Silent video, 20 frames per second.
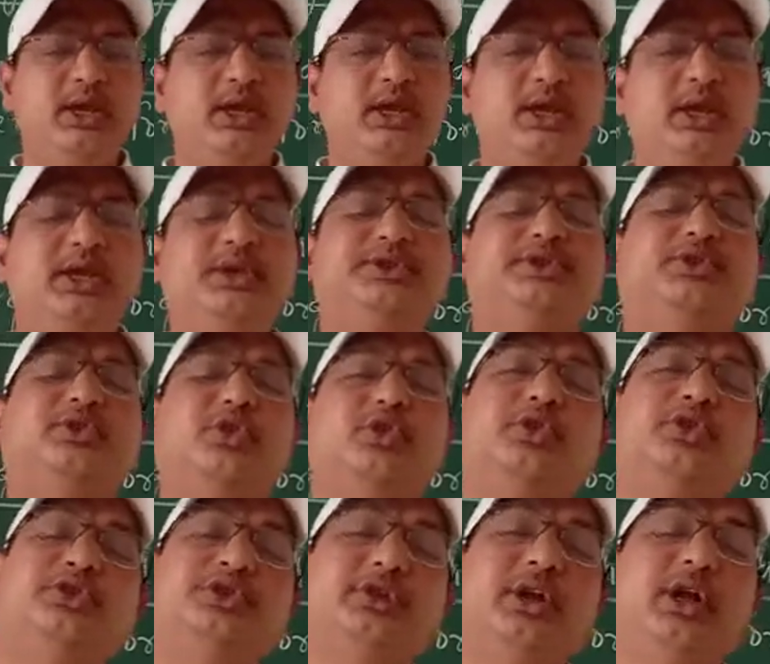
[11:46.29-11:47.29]
is
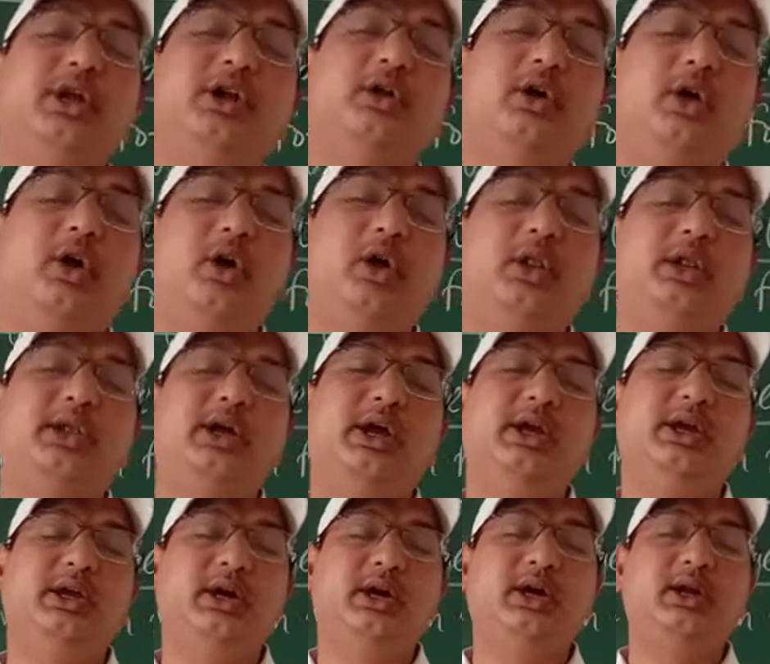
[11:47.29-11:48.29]
constant all the
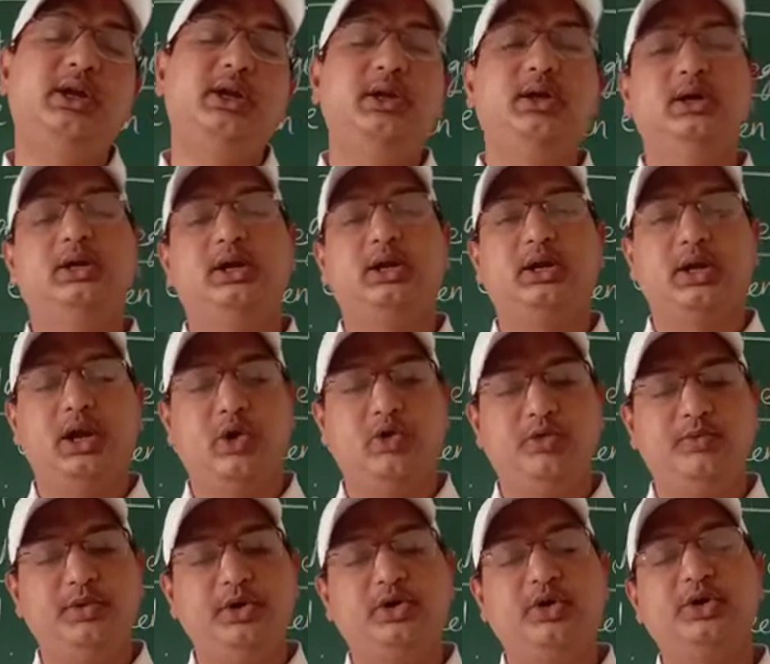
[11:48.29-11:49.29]
year round
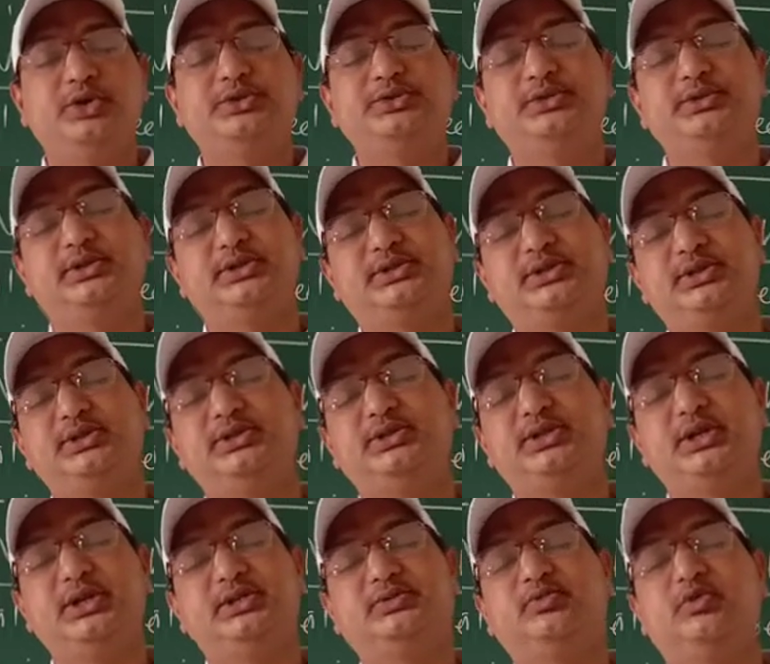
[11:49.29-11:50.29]
because the sun's
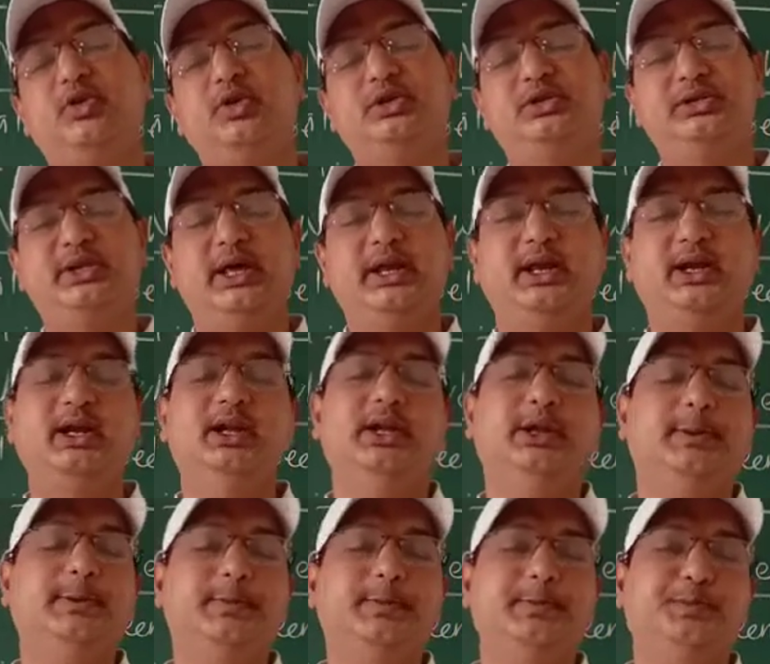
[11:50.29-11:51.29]
rays falls directly
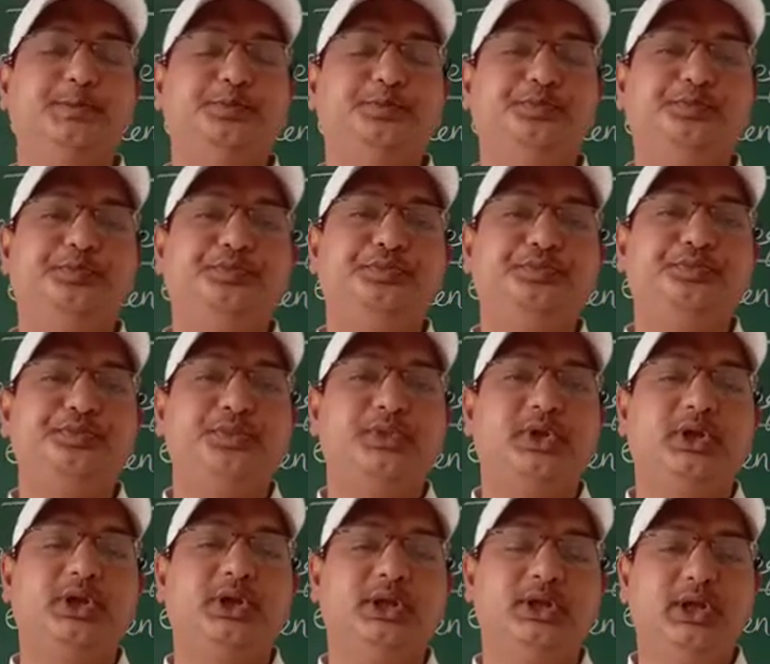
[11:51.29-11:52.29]

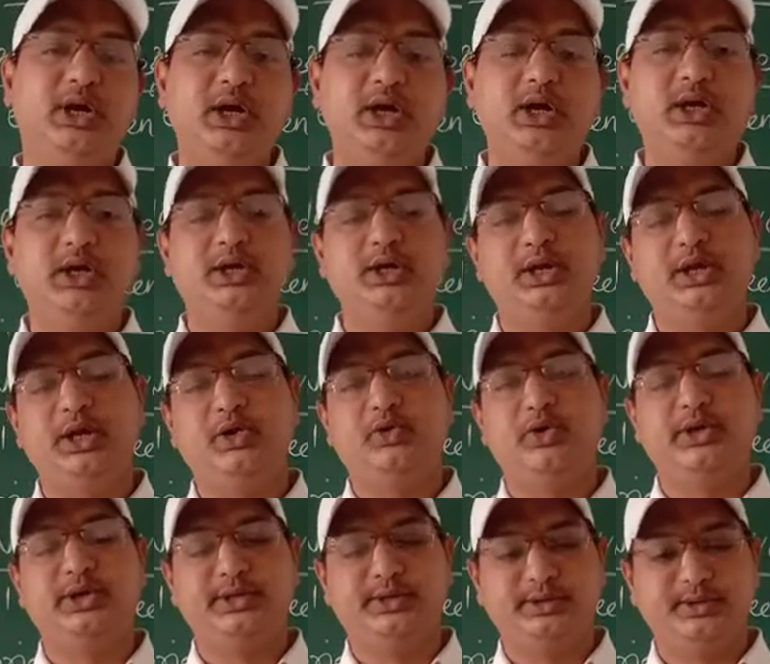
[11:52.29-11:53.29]
in the
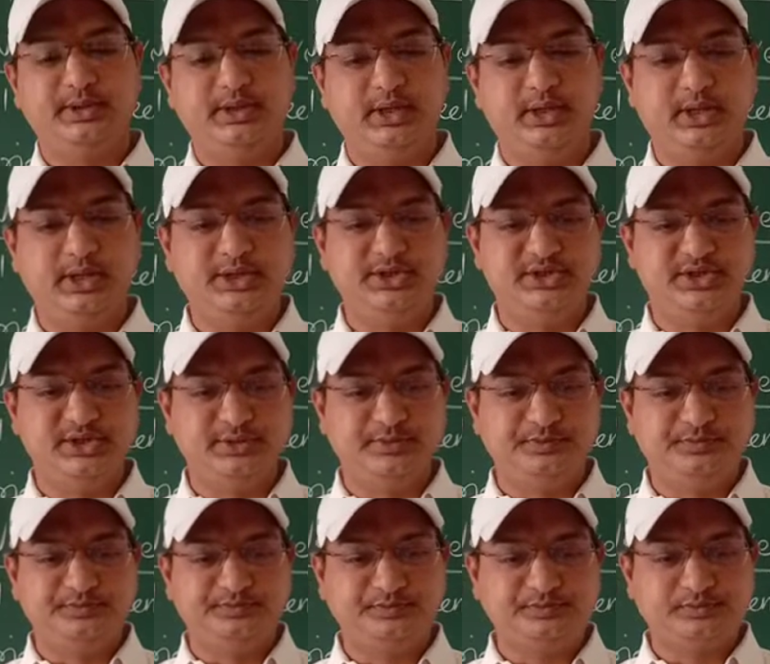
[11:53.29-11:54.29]
equator region.
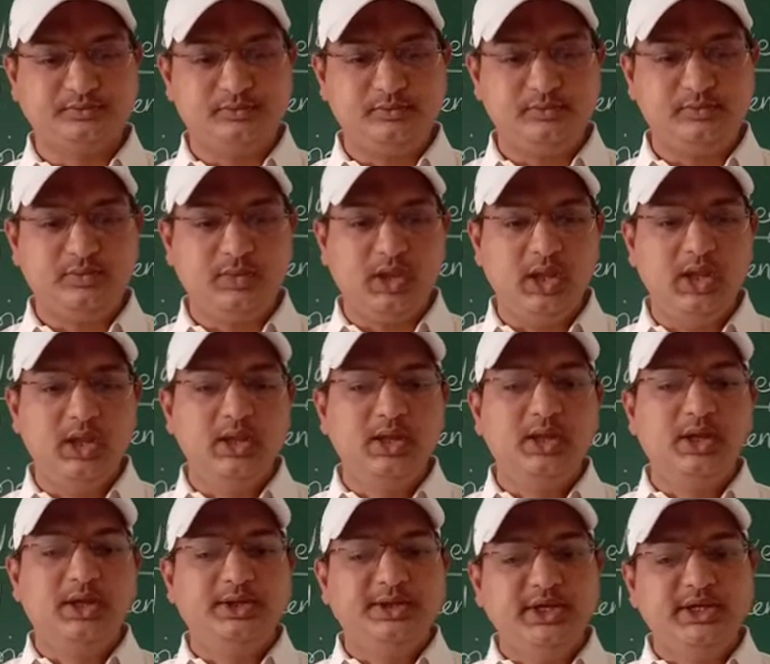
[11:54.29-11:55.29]

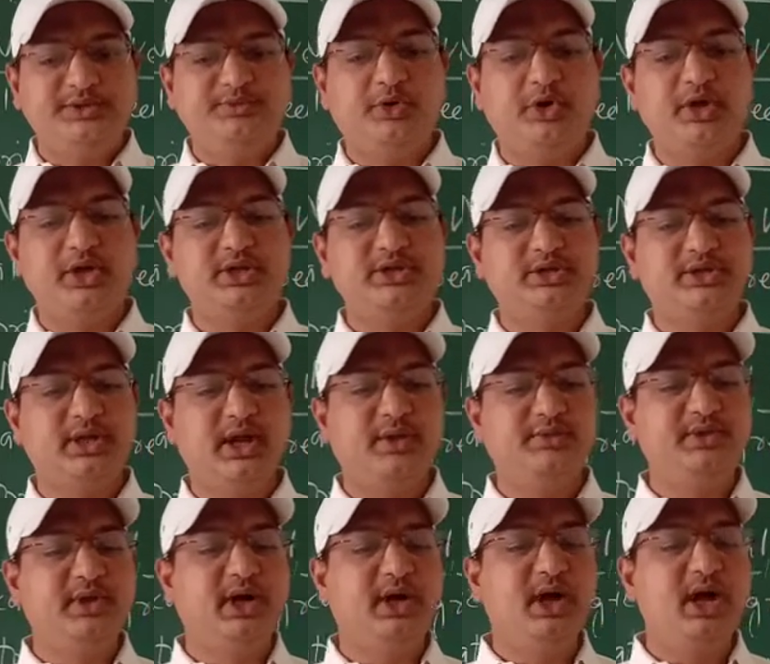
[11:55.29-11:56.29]
These forests have
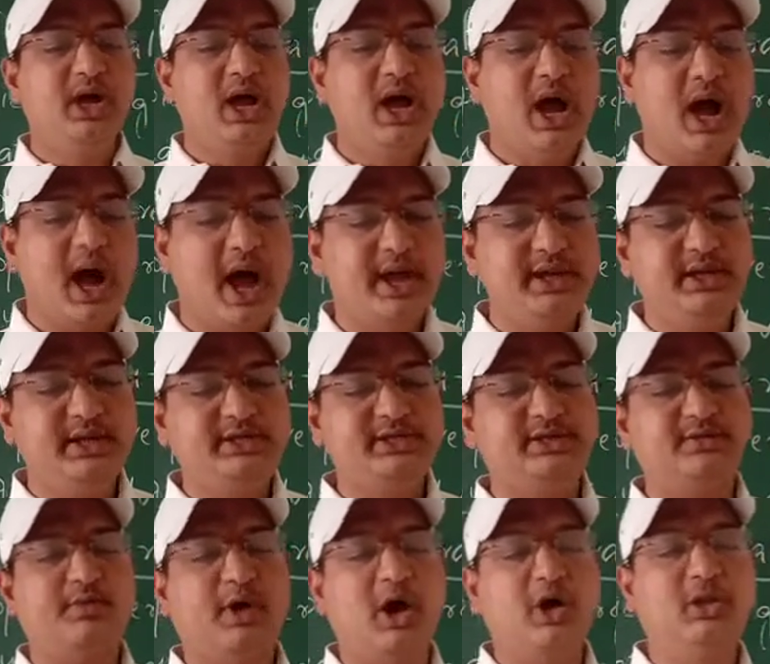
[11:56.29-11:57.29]
the highest
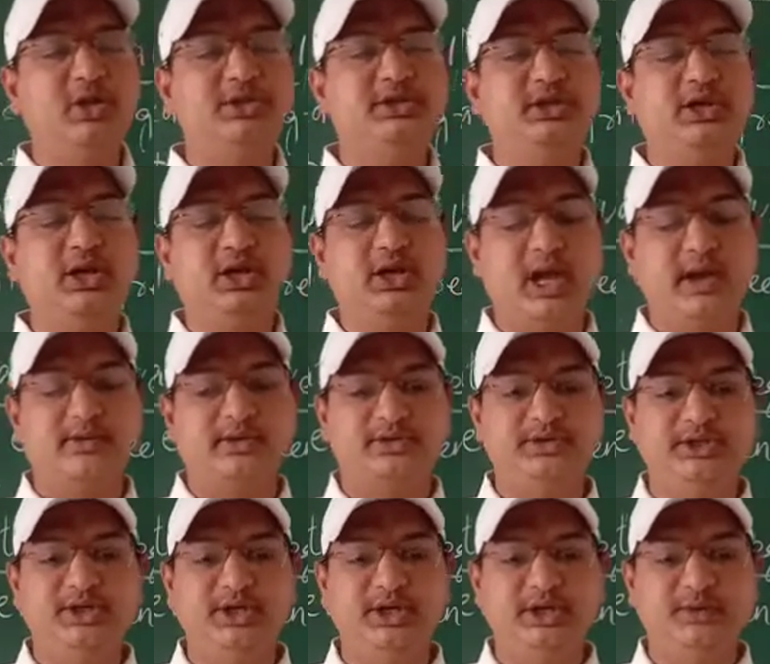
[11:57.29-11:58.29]
biological diversity